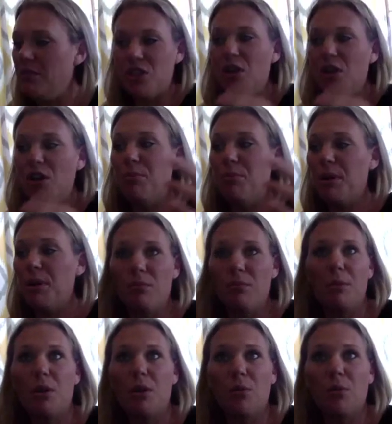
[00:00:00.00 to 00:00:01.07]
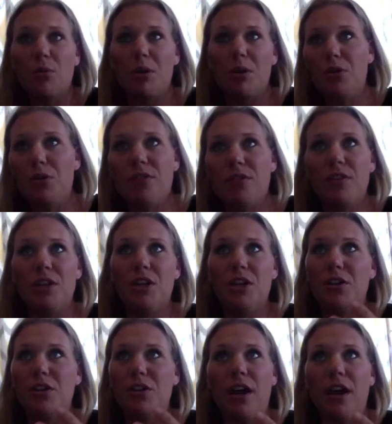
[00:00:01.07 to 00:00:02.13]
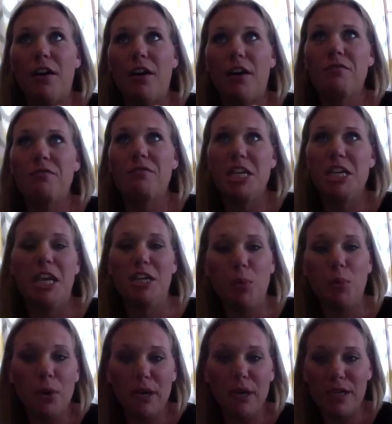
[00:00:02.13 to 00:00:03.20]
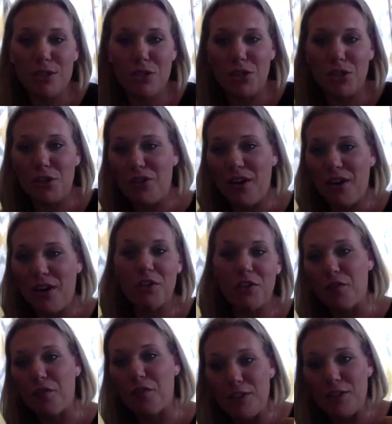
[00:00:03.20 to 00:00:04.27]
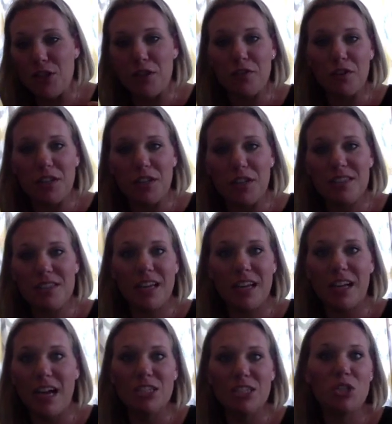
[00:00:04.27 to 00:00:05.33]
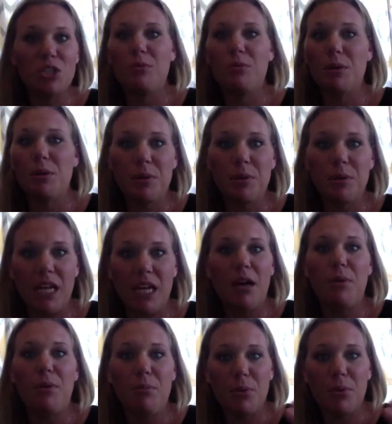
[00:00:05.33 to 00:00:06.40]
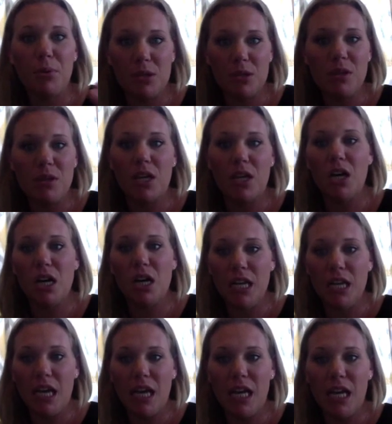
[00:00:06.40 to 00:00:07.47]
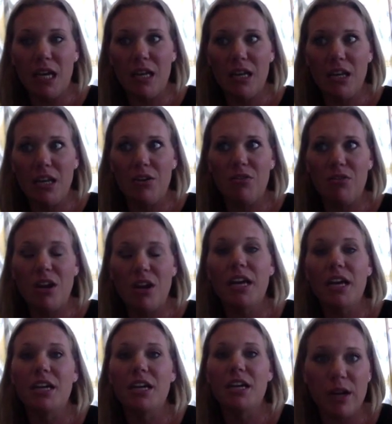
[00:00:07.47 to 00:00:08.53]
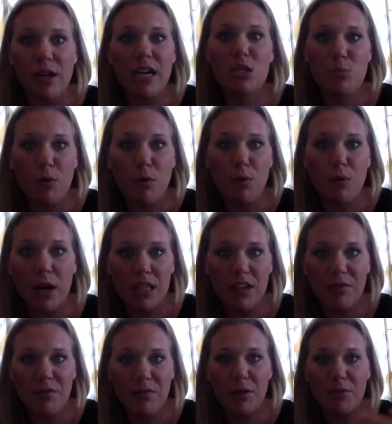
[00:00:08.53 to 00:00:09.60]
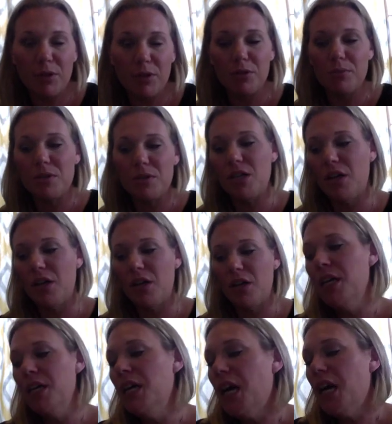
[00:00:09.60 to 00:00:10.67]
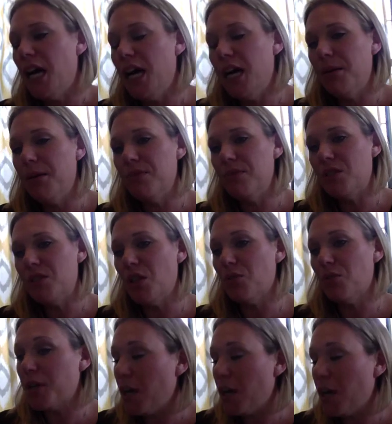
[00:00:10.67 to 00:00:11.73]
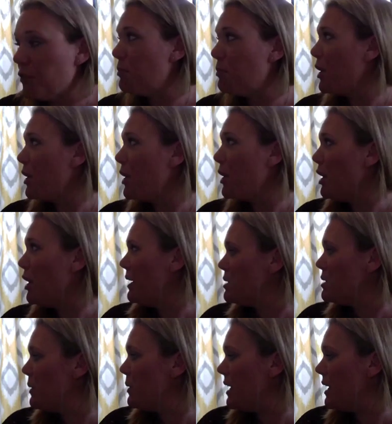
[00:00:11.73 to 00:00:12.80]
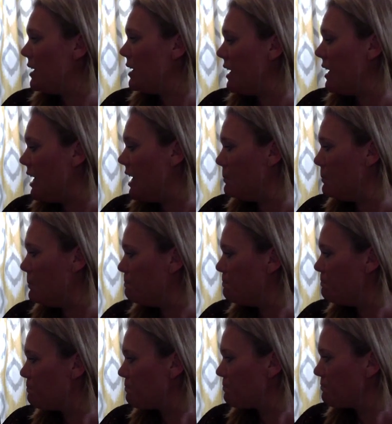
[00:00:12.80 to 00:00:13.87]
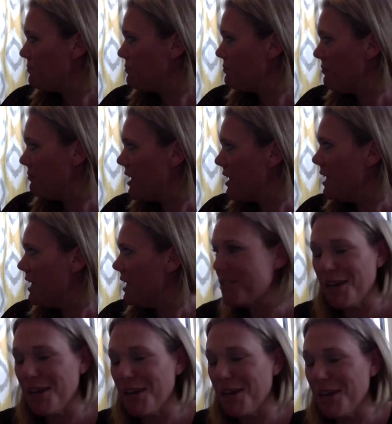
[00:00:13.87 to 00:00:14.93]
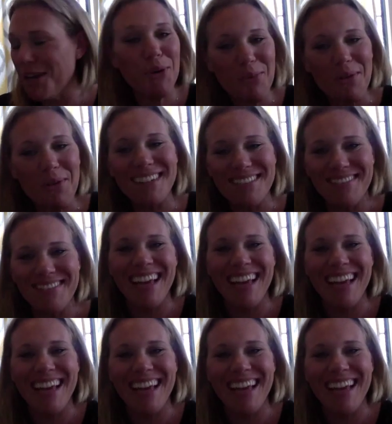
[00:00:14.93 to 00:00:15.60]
so many women who even have teenage boys who have their friends over, and it's like, I just want to be able to get up and put something on and not get dressed before I leave my room. So so the Recovery Brobe has been it's done pretty well.